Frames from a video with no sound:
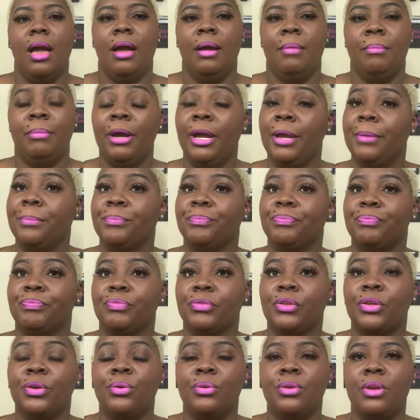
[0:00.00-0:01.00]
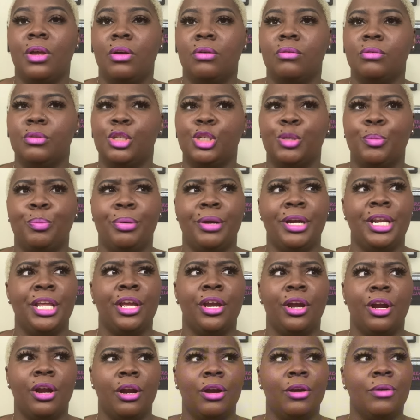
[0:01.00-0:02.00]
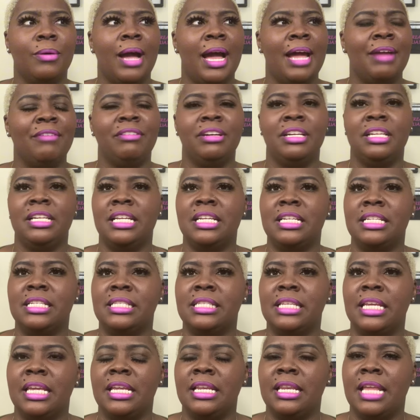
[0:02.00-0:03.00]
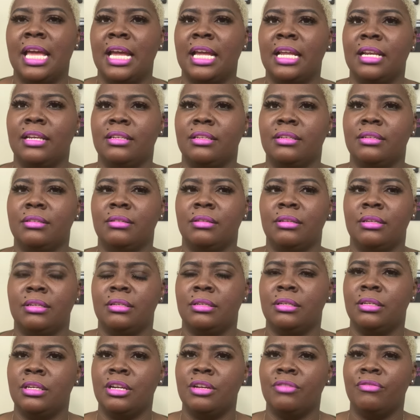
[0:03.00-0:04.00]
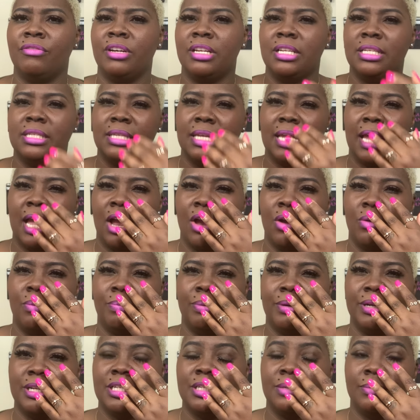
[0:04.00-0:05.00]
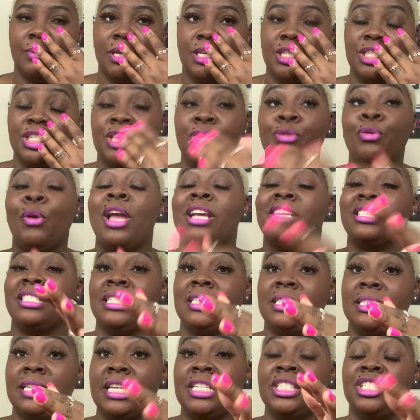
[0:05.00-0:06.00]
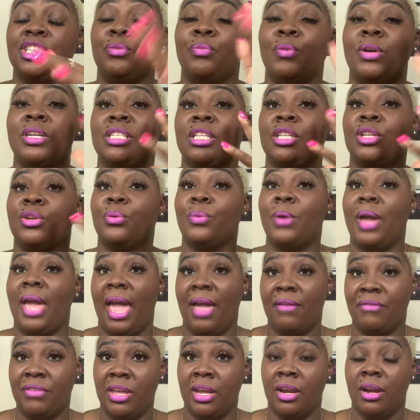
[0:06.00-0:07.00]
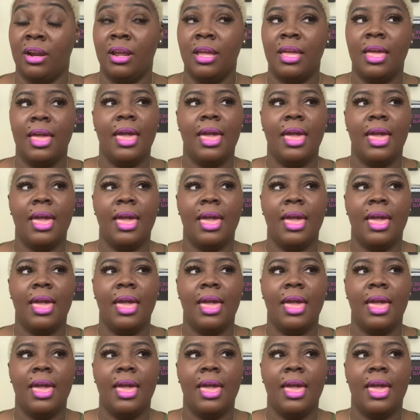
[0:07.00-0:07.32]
But, you know, pretty girl. I really didn't see that, couldn't really see how pretty she was. You actually see she was a little heavier